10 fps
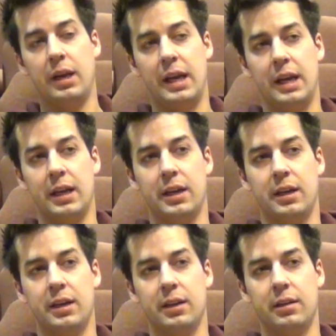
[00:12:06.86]

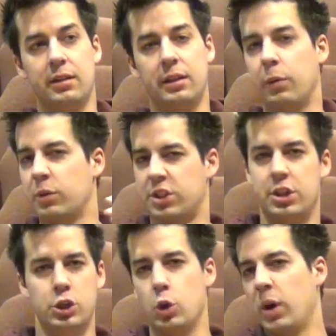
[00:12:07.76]
and they were just
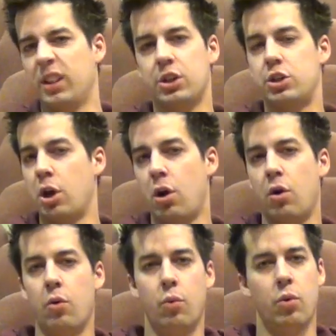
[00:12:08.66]
enjoying the
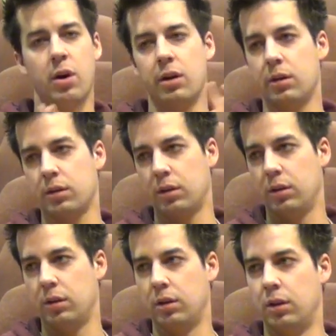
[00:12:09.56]
show, weren't
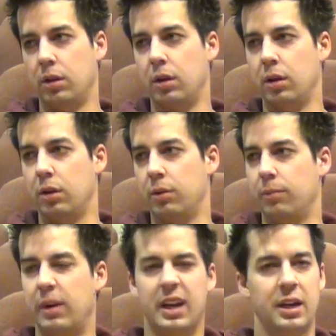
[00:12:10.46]

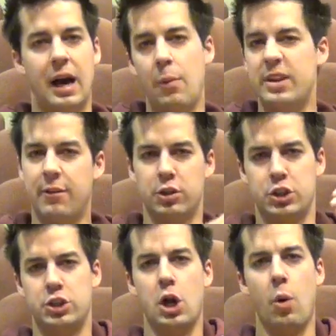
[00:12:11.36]
making it, I would never
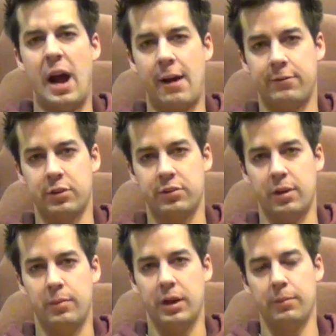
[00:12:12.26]
just go after
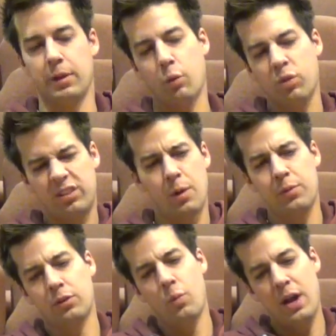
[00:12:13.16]
someone. I'd be like, "What's up
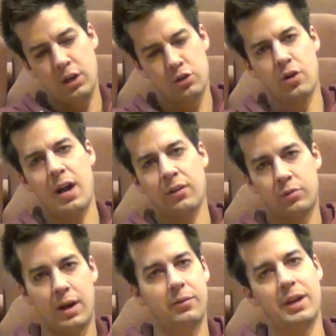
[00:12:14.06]
with the way you're
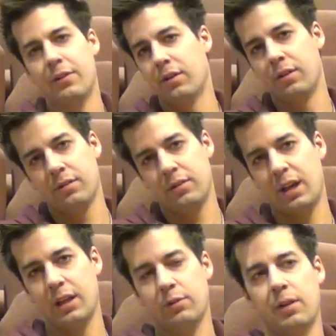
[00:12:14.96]
dressed?" I would never
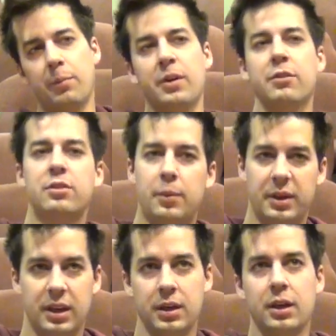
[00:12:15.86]
say something. But if
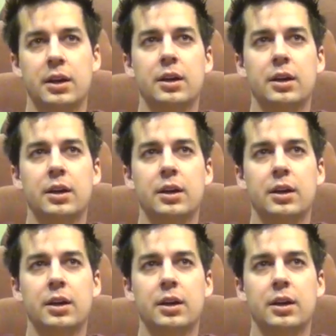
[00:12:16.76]
someone